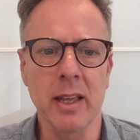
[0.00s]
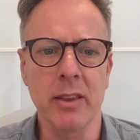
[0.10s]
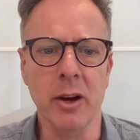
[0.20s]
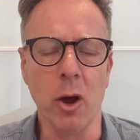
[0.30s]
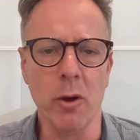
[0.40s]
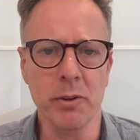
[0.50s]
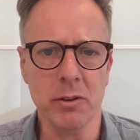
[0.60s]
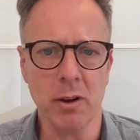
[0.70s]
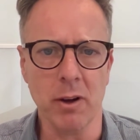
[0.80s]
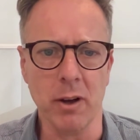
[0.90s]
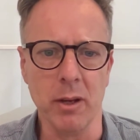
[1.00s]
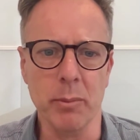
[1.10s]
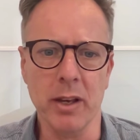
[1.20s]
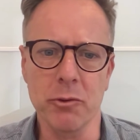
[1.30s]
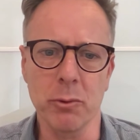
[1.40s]
Then over
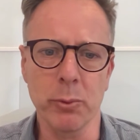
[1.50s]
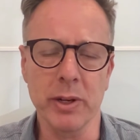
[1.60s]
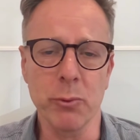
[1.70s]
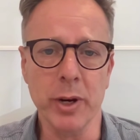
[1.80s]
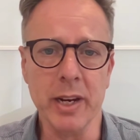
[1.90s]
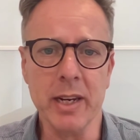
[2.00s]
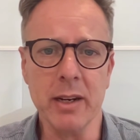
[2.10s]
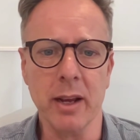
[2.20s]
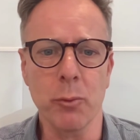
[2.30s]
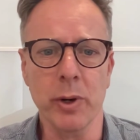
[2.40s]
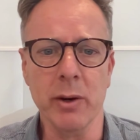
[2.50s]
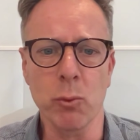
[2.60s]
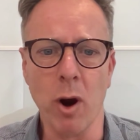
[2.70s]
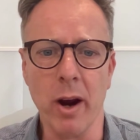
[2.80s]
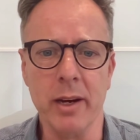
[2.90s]
time, as you reread and
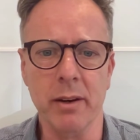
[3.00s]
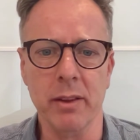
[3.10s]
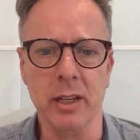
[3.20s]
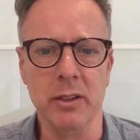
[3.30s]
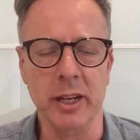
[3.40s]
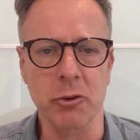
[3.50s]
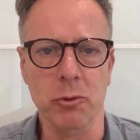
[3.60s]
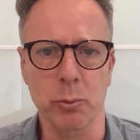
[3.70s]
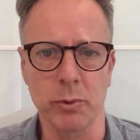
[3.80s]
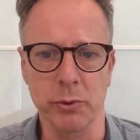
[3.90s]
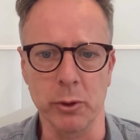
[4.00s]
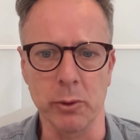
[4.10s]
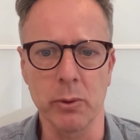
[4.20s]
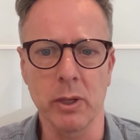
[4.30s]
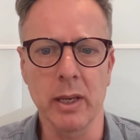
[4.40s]
rewrite the contextual
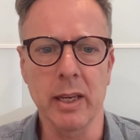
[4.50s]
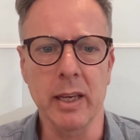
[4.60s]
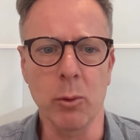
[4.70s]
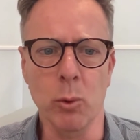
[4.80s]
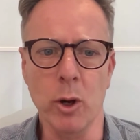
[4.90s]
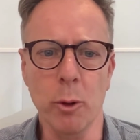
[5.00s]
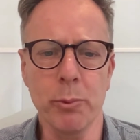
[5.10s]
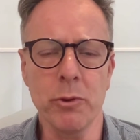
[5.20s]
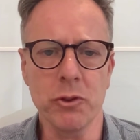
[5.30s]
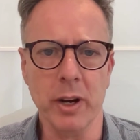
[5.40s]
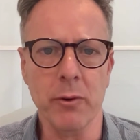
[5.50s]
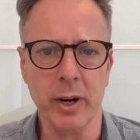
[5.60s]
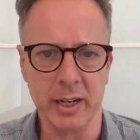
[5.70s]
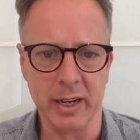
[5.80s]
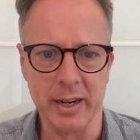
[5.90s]
review, it will help you
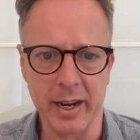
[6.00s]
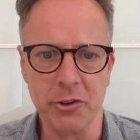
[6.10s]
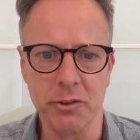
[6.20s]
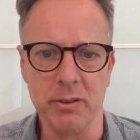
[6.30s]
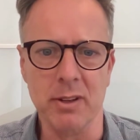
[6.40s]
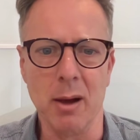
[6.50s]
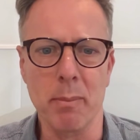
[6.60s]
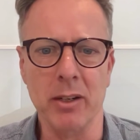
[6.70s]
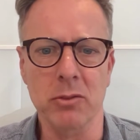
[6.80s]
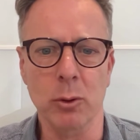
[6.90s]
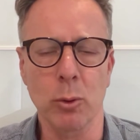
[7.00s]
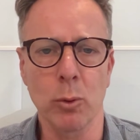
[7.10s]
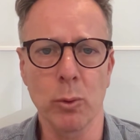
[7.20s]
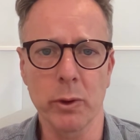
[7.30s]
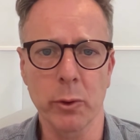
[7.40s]
generate connections amongst
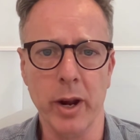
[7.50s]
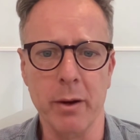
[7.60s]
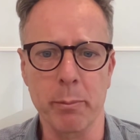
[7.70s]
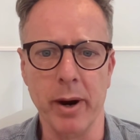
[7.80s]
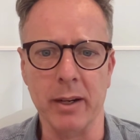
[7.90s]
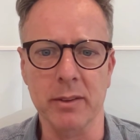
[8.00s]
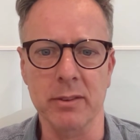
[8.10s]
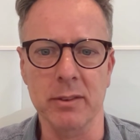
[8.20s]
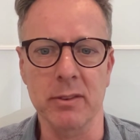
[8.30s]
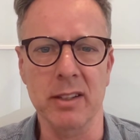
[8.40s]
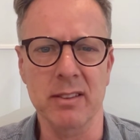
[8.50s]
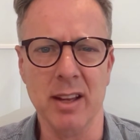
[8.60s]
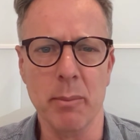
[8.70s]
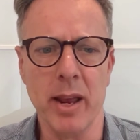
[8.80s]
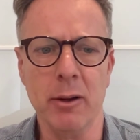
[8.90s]
all the creative practices that
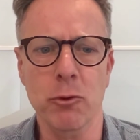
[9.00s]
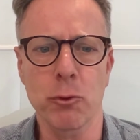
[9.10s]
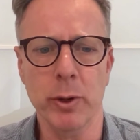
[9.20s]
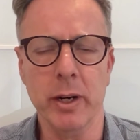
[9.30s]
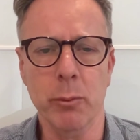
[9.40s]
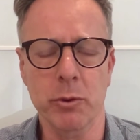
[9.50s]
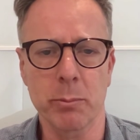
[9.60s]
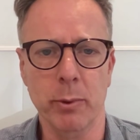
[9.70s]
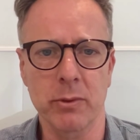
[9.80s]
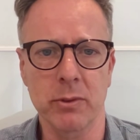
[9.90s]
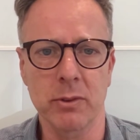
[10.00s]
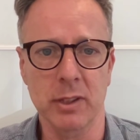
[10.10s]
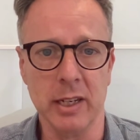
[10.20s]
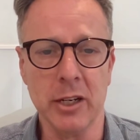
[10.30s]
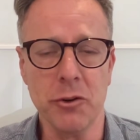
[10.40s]
somehow trigger
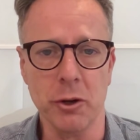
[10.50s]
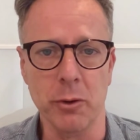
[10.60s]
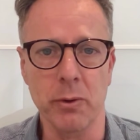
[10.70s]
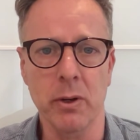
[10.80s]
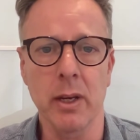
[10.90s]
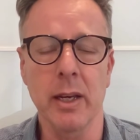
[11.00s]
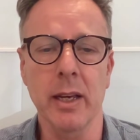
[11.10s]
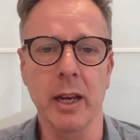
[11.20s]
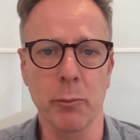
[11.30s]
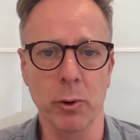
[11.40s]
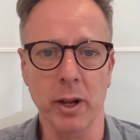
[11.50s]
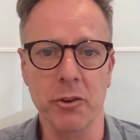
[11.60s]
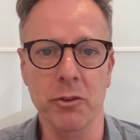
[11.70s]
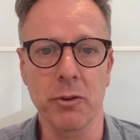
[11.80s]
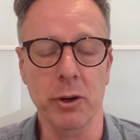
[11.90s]
responses in you in
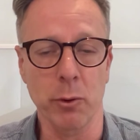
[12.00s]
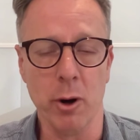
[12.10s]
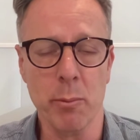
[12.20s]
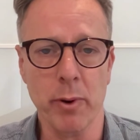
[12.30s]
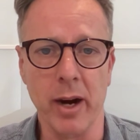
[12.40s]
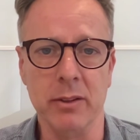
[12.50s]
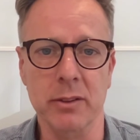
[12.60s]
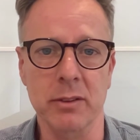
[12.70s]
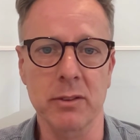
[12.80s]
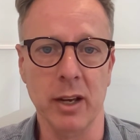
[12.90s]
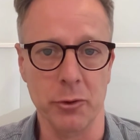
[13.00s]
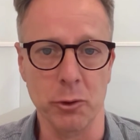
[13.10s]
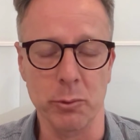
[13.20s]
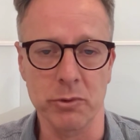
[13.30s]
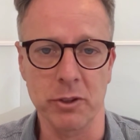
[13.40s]
relation to your own practice and
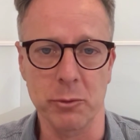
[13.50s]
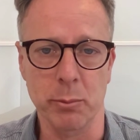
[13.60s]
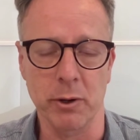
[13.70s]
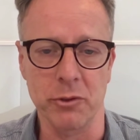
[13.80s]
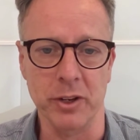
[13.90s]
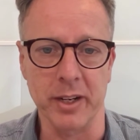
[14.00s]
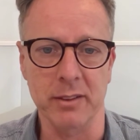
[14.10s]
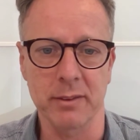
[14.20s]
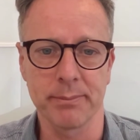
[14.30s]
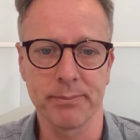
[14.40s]
your research project.